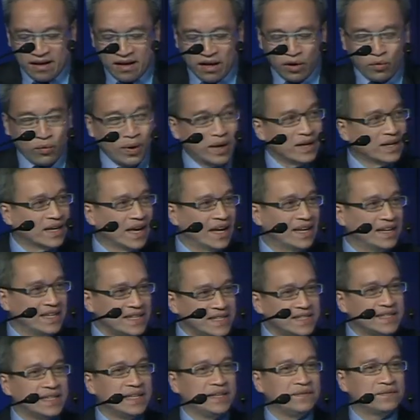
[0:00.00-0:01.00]
One can
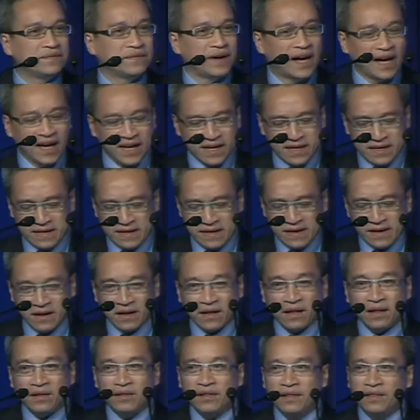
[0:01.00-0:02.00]
easily find
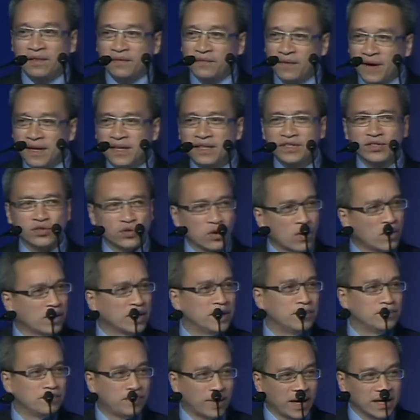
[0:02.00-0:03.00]
the very strong
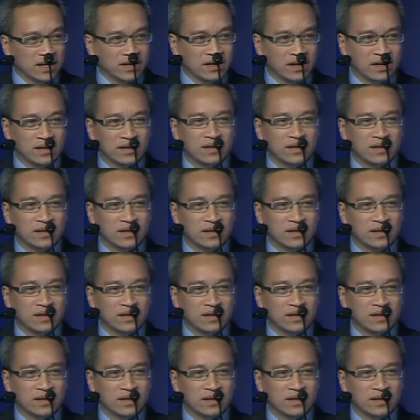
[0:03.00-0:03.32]
impact